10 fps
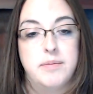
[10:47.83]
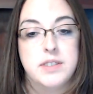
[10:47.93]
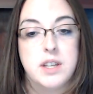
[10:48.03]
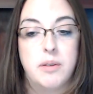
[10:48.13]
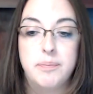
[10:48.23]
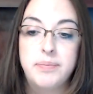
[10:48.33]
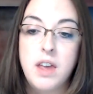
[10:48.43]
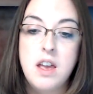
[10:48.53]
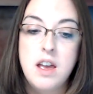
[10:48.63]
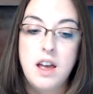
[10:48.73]
So
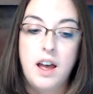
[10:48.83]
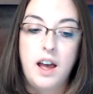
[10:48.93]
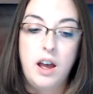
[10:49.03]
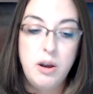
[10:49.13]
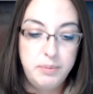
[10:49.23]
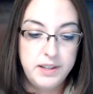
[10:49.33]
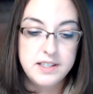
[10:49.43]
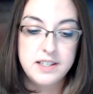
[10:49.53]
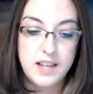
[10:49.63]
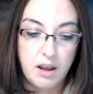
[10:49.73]
I hope
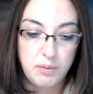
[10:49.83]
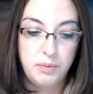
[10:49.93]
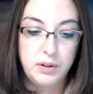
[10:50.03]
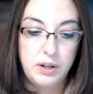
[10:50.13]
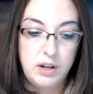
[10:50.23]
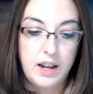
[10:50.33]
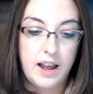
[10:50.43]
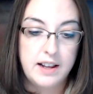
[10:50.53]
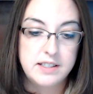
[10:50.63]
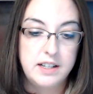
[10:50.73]
this is helpful to you
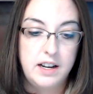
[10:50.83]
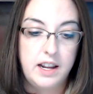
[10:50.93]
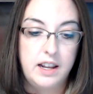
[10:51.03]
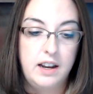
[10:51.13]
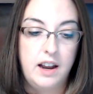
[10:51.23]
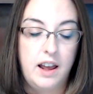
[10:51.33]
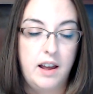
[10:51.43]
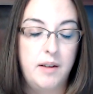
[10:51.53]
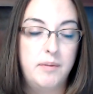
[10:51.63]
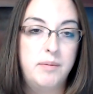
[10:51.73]
guys in
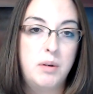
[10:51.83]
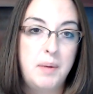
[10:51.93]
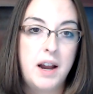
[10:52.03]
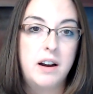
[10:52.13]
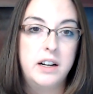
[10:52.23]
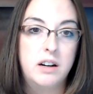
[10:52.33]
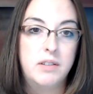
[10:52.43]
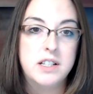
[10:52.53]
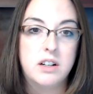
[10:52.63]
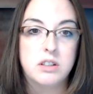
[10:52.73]
preparing your
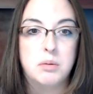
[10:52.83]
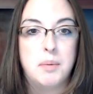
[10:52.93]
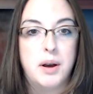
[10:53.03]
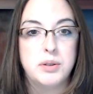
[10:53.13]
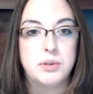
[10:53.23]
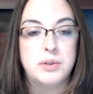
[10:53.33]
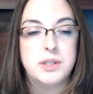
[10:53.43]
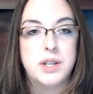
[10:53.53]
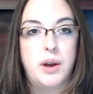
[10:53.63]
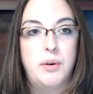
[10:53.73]
research proposals.
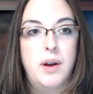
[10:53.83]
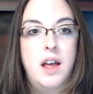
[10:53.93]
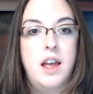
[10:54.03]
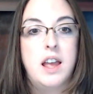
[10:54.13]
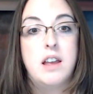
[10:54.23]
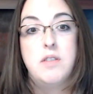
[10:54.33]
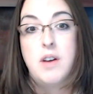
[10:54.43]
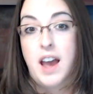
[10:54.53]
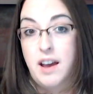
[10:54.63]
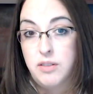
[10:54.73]
So if
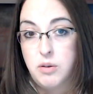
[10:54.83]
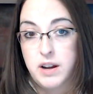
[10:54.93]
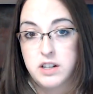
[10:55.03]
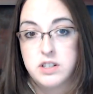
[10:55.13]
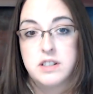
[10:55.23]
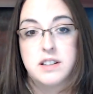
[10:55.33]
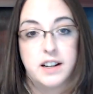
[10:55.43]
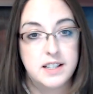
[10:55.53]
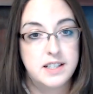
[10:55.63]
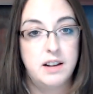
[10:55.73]
you have questions,
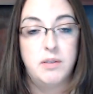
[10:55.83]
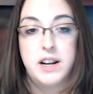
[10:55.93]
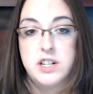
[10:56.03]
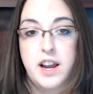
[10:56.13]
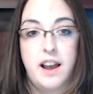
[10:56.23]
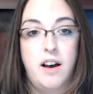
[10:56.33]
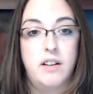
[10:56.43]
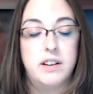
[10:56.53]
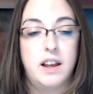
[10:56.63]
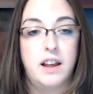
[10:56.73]
like I said, reach
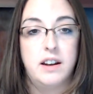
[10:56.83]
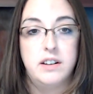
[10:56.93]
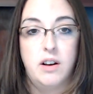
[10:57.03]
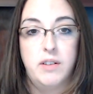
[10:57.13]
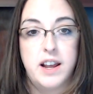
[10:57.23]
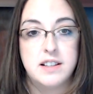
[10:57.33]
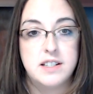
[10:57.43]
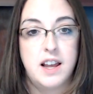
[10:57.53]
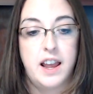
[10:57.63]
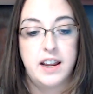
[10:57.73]
out. Don't
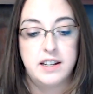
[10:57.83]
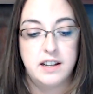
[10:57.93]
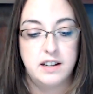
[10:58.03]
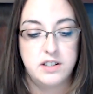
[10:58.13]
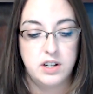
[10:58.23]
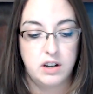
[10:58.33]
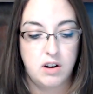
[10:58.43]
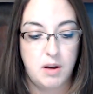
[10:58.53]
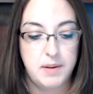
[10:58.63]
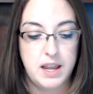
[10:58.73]
hesitate to
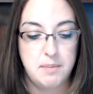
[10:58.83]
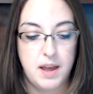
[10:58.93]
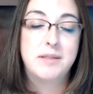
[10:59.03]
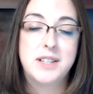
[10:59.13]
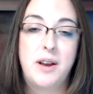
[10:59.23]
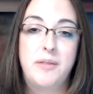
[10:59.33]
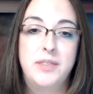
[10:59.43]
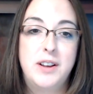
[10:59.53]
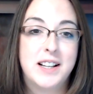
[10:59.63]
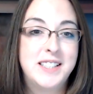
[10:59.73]
call me, email. So
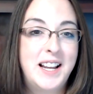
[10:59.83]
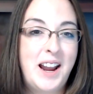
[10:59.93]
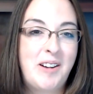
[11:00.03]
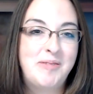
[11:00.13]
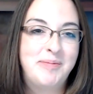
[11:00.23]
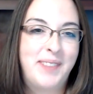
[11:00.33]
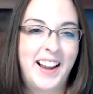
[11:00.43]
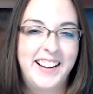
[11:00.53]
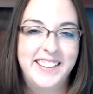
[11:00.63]
you guys take care. Bye.